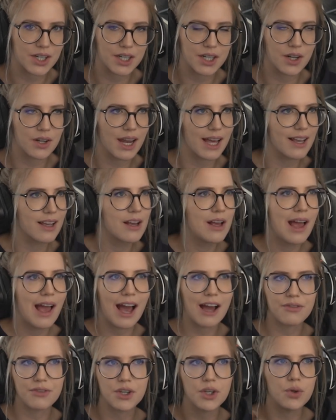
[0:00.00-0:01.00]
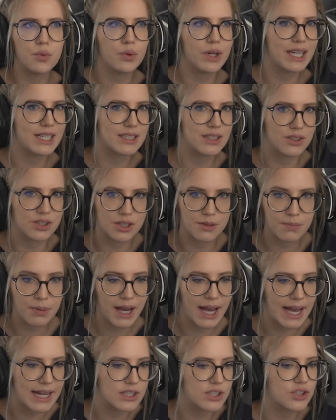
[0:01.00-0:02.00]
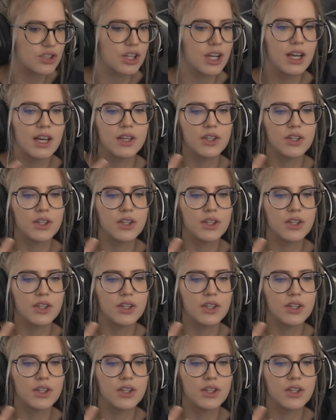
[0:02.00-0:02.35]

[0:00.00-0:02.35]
You know, like a few weeks into the patch,